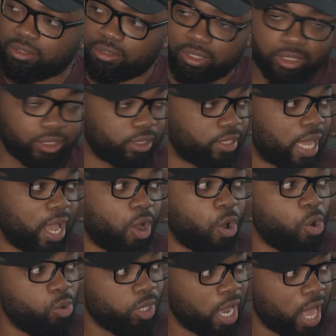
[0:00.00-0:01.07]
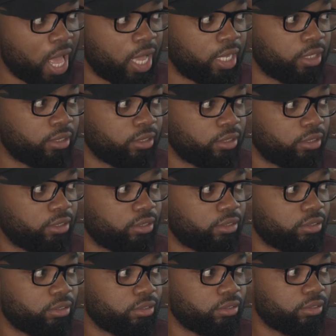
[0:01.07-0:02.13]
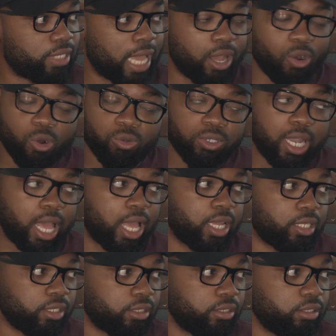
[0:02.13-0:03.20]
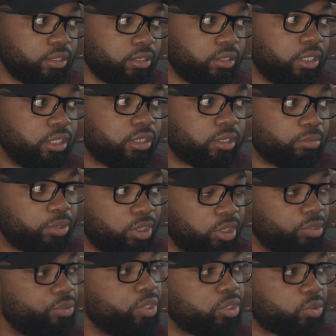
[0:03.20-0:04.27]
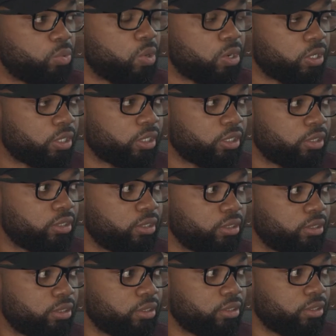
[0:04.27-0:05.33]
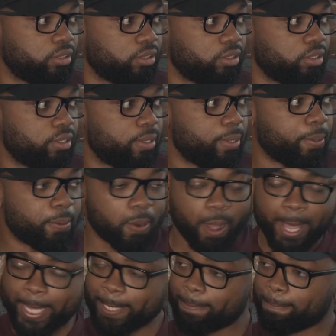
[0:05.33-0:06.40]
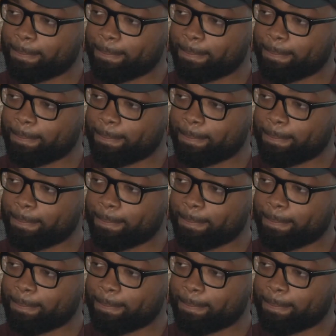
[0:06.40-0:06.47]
Listen, that O-line, that O-line needs some serious work. All right?